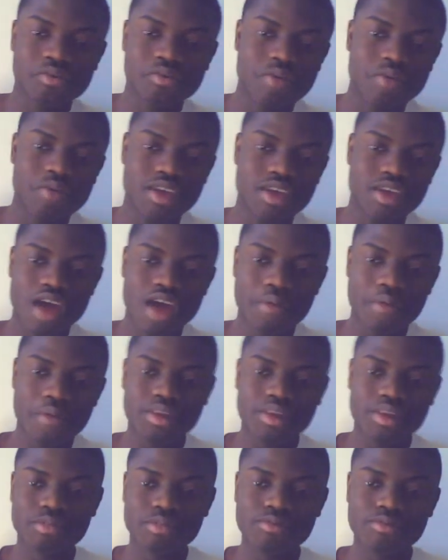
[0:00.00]
rate,
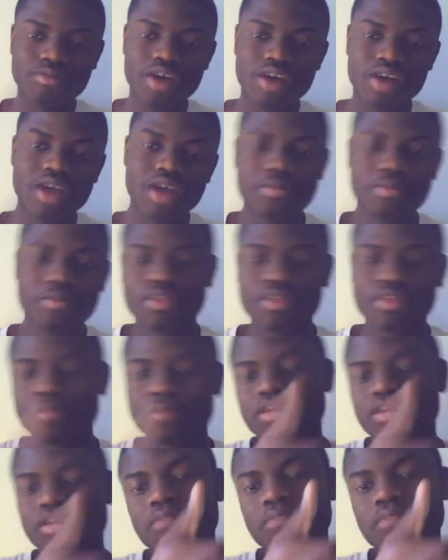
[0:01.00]
comment, subscribe,
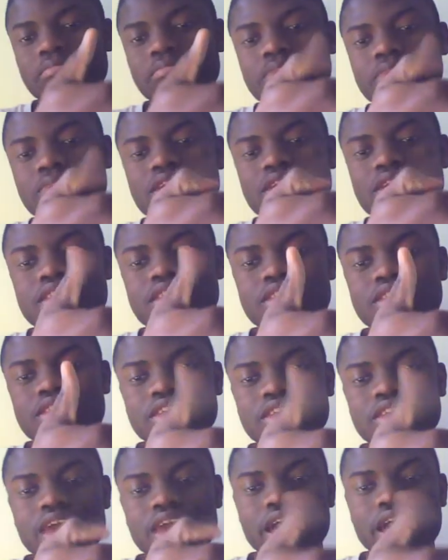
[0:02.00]
thumbs up because you
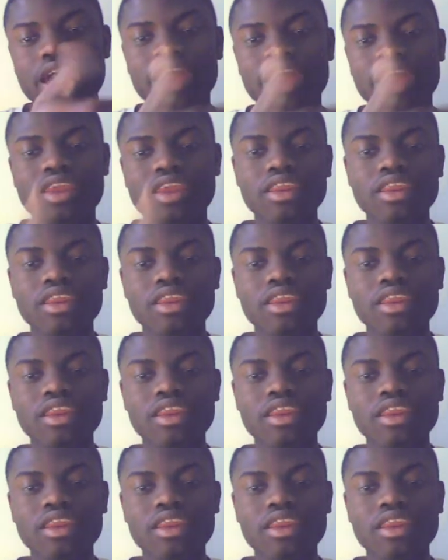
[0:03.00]
can.